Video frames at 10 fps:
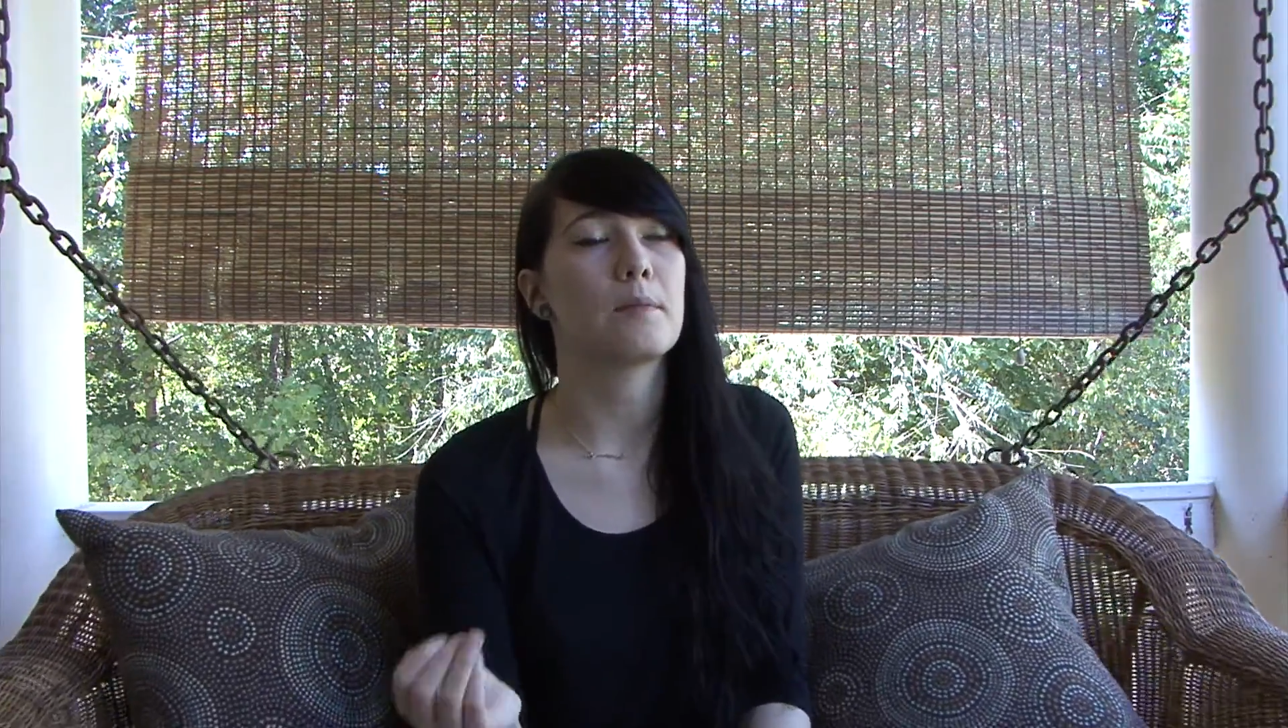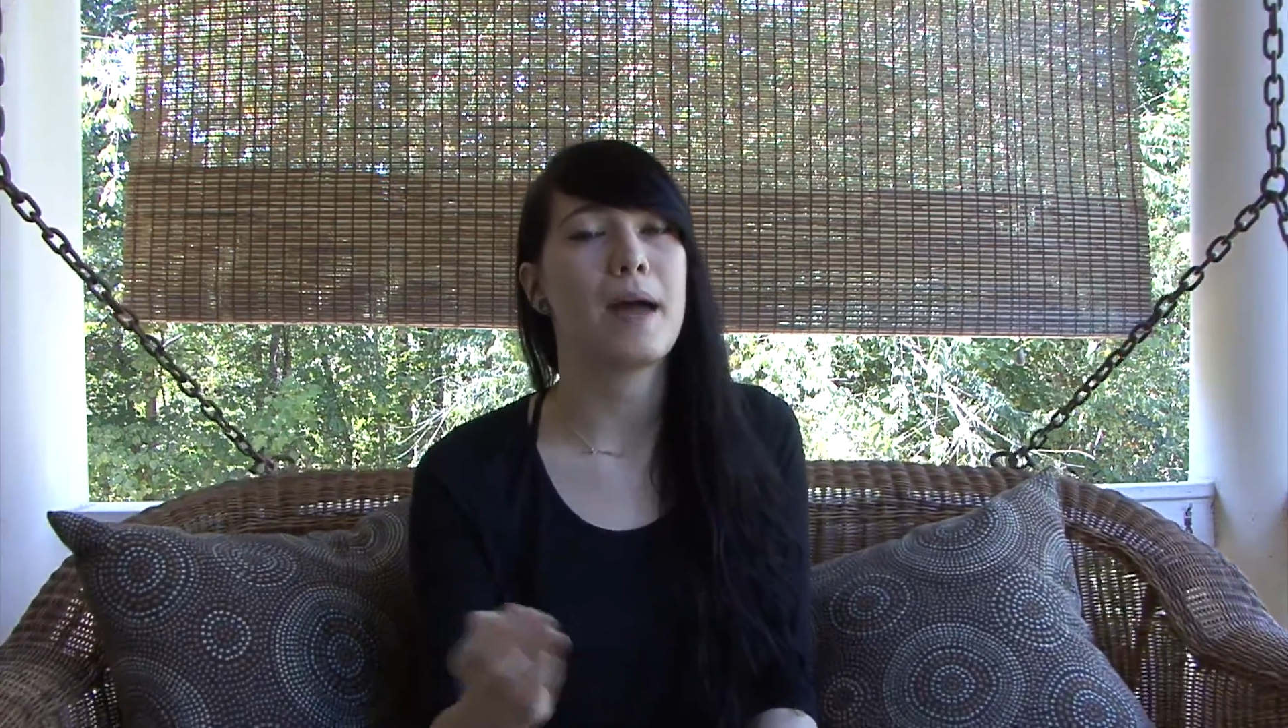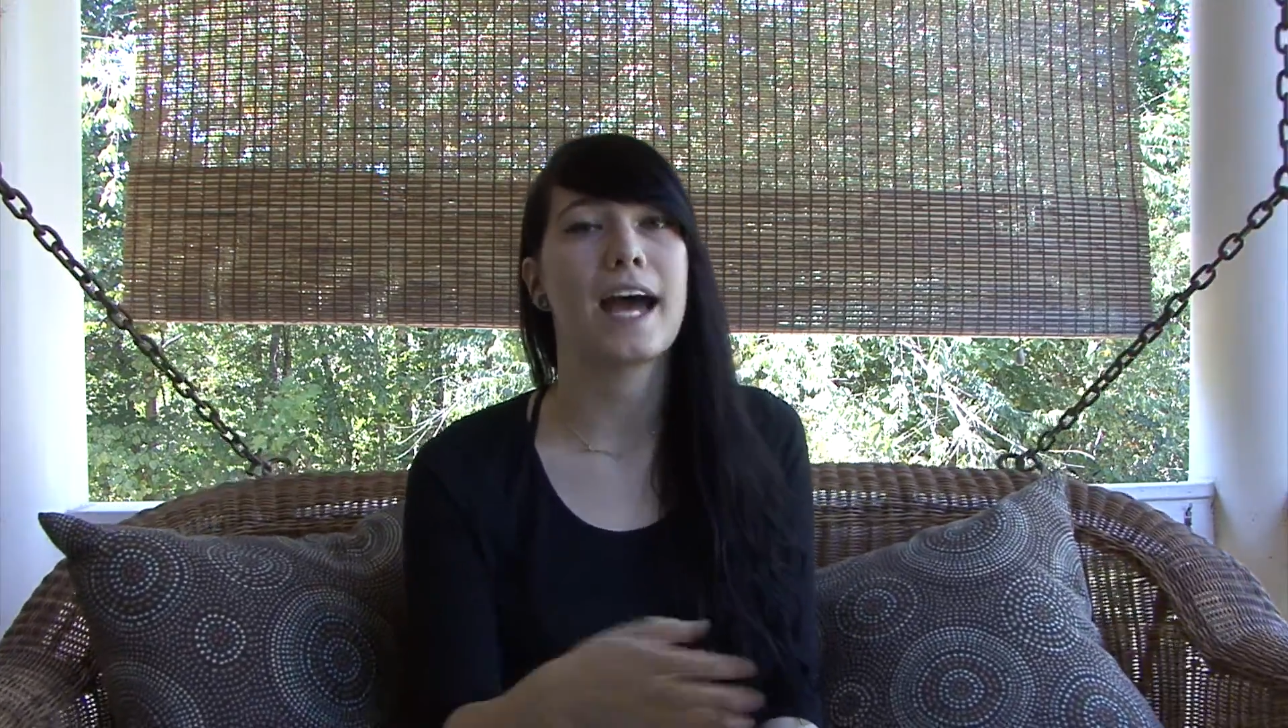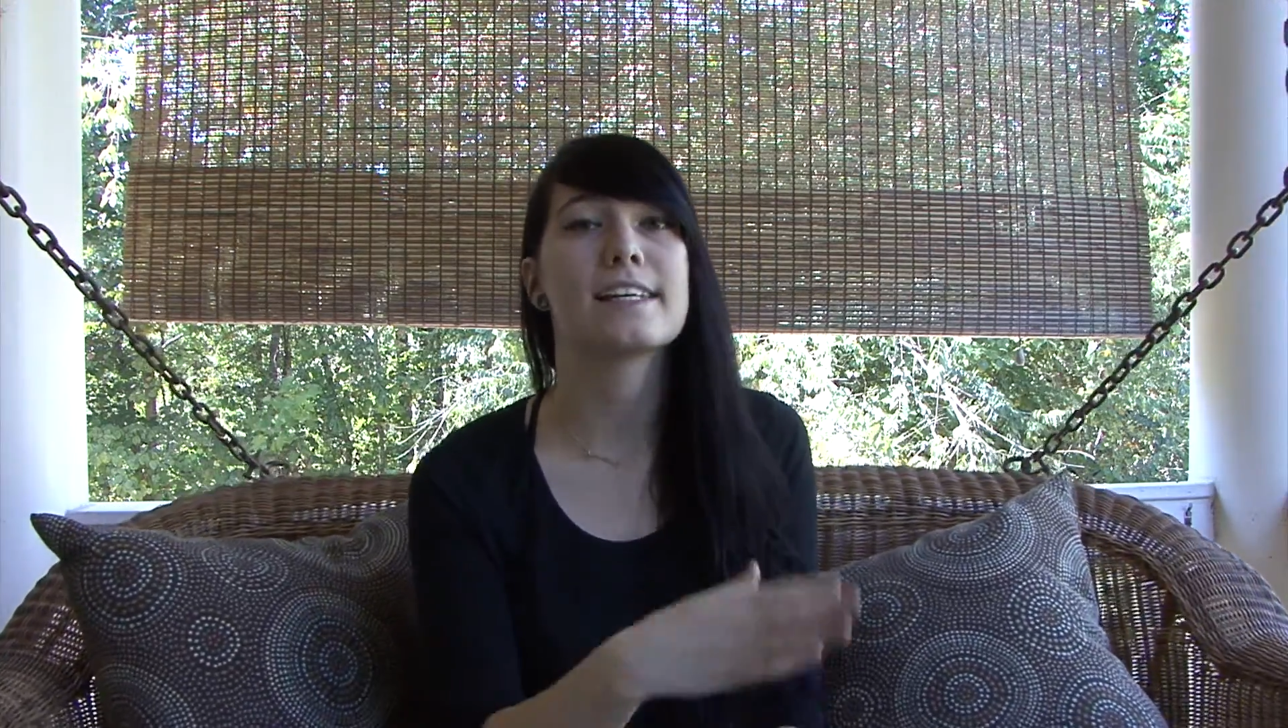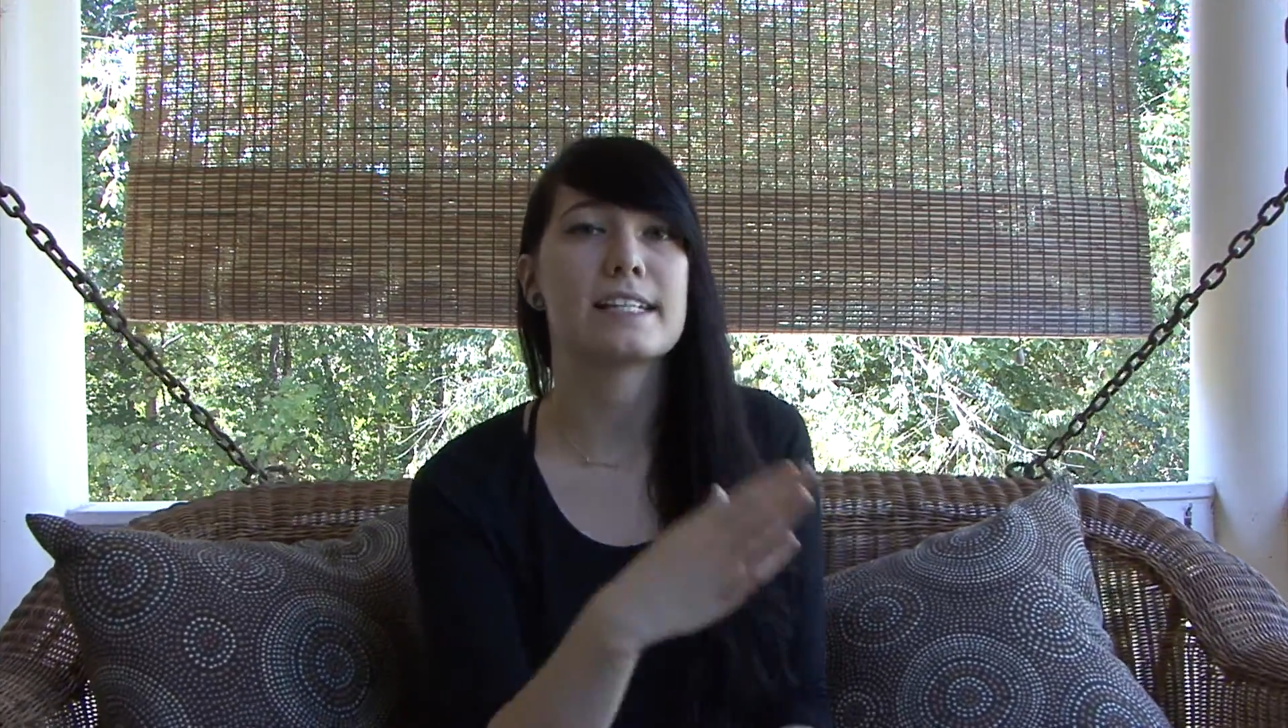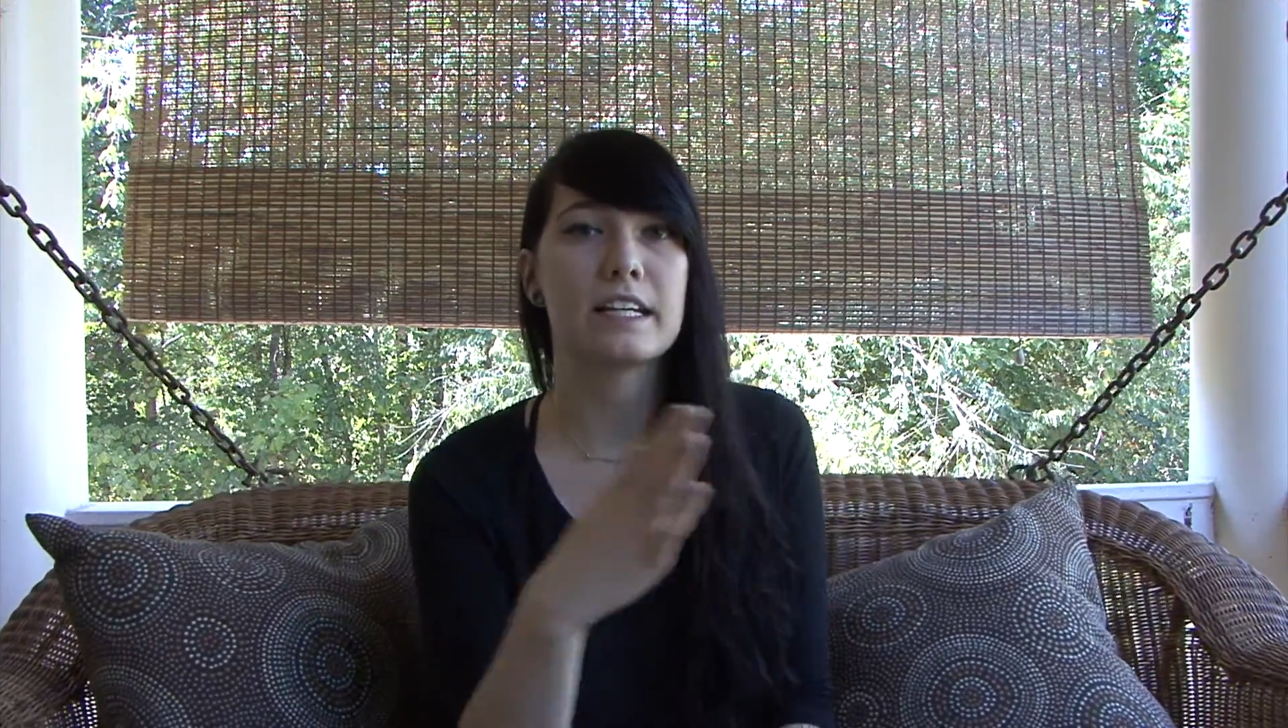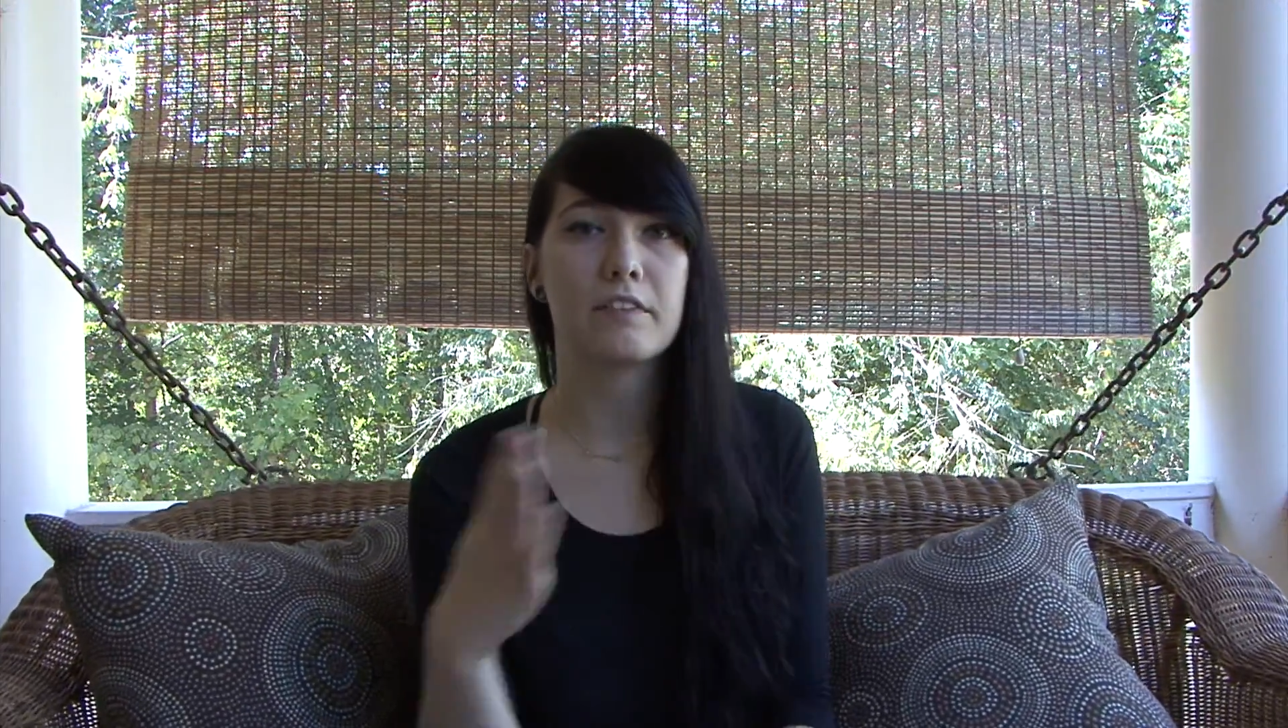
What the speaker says: the passing